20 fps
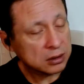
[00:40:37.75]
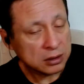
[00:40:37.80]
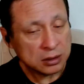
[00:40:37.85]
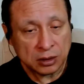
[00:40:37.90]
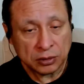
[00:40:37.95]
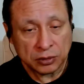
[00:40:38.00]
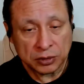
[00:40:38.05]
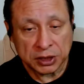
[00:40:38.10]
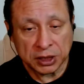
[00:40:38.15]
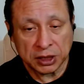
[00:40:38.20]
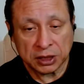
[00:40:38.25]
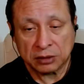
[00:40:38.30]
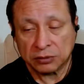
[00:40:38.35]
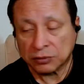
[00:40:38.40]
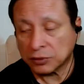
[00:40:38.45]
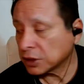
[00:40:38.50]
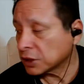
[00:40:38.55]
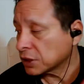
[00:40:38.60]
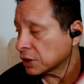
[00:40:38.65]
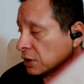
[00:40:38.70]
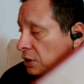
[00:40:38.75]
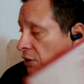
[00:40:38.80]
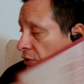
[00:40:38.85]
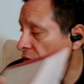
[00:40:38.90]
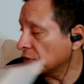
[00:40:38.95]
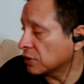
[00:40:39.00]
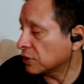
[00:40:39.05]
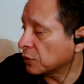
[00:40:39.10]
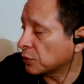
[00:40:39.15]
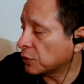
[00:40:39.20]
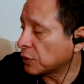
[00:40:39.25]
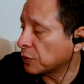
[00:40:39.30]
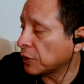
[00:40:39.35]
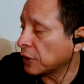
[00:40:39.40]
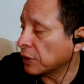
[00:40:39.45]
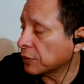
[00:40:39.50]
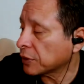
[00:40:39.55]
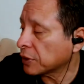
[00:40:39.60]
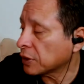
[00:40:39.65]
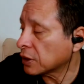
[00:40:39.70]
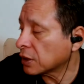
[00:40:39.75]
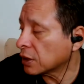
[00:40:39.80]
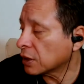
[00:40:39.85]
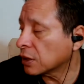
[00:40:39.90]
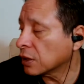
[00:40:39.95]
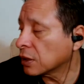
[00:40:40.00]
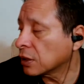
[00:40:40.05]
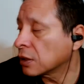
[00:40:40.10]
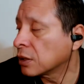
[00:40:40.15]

The Critique of Reason is super popular.